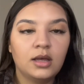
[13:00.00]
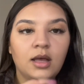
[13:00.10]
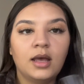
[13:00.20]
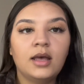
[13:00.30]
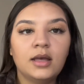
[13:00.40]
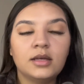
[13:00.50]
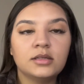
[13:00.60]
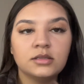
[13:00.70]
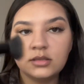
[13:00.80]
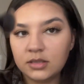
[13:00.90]

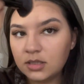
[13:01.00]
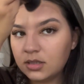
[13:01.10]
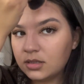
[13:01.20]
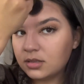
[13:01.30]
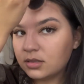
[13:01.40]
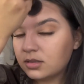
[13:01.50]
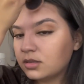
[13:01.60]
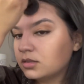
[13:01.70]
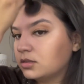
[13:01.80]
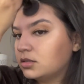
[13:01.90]
and
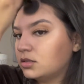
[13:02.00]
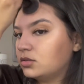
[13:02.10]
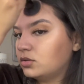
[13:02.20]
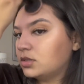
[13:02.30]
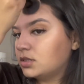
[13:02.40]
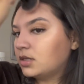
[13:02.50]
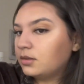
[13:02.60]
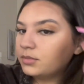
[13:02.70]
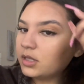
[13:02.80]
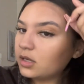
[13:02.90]
just do the
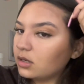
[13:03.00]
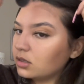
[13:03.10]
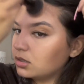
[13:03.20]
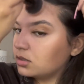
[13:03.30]
same thing.